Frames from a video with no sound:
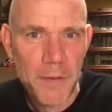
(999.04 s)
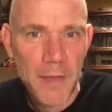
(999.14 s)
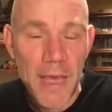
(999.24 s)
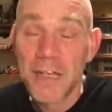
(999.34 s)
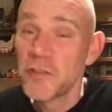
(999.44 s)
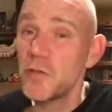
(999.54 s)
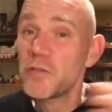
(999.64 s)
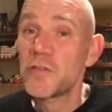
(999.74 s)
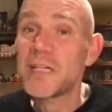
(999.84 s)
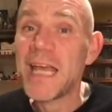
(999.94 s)
And there's
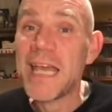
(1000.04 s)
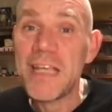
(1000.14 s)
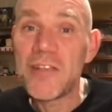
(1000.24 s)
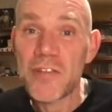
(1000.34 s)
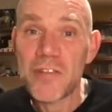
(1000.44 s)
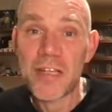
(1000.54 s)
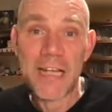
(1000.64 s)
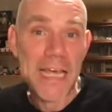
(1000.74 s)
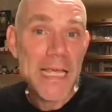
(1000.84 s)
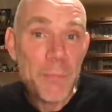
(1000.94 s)
also an ageist
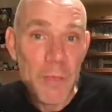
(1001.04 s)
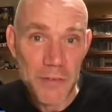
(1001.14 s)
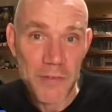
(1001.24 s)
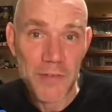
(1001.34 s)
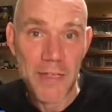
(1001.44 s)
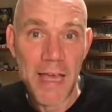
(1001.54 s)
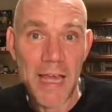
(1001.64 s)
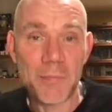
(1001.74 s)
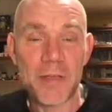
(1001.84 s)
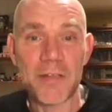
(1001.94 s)
and ableist
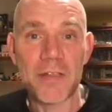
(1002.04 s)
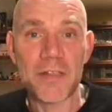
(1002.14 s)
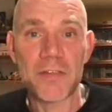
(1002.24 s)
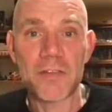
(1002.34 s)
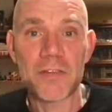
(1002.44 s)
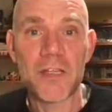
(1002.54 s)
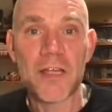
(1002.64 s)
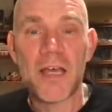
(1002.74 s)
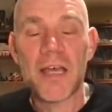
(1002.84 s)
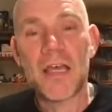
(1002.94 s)
element in this.
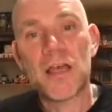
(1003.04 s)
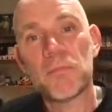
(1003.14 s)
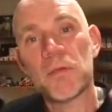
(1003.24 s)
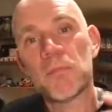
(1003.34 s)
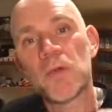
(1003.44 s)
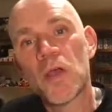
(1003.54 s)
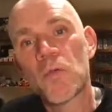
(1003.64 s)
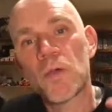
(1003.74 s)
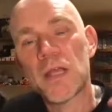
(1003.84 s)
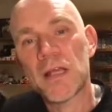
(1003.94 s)

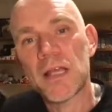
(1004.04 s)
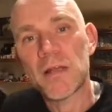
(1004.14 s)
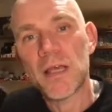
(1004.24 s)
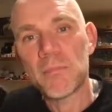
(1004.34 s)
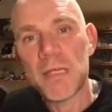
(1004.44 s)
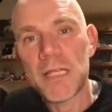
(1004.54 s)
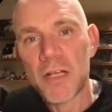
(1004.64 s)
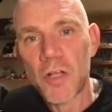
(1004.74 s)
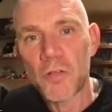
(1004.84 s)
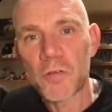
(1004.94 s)
In media
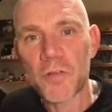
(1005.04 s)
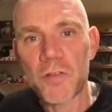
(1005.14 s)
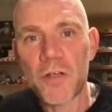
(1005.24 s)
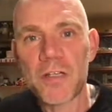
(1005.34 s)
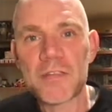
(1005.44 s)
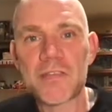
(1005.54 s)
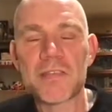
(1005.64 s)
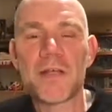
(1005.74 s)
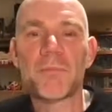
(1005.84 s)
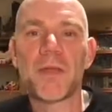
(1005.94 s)
and cultural studies,
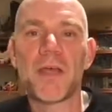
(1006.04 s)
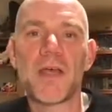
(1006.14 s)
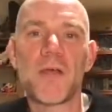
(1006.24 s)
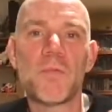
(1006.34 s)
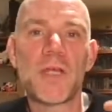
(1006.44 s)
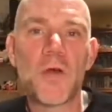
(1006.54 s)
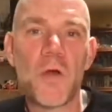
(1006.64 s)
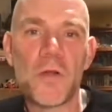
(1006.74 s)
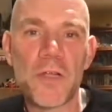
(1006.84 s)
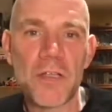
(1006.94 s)
we
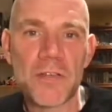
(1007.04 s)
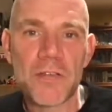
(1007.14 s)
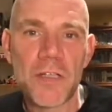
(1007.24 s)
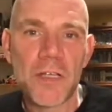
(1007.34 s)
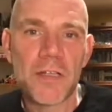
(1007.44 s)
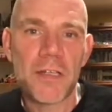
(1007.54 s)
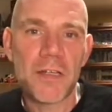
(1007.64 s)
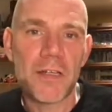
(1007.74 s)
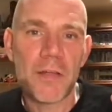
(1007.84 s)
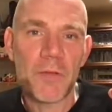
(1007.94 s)
call this
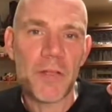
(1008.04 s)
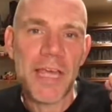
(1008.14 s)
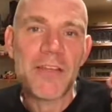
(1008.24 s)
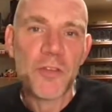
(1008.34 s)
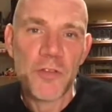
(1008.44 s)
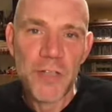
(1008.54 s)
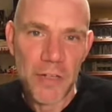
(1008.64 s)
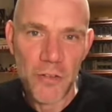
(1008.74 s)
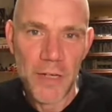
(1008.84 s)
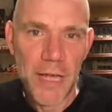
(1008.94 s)
the
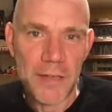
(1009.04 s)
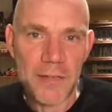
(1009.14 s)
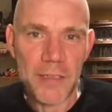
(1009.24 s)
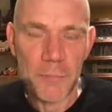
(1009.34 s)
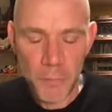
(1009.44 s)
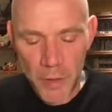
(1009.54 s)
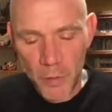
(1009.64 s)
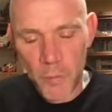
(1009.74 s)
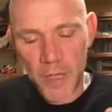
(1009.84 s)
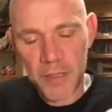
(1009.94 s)
intersectionality,
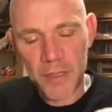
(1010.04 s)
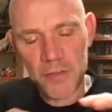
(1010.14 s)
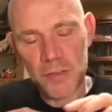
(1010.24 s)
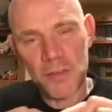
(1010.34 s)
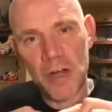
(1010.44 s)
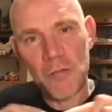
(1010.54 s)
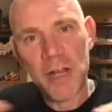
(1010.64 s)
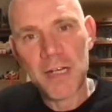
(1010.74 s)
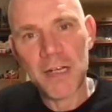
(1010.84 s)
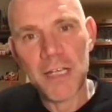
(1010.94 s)
where there's a
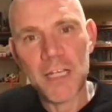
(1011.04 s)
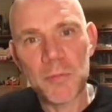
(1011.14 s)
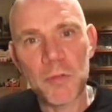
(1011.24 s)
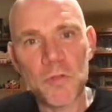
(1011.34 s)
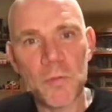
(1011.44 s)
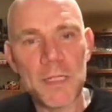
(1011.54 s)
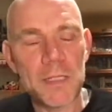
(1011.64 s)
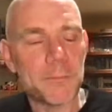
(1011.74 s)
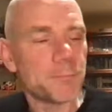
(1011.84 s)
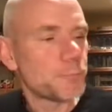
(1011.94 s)
direct link between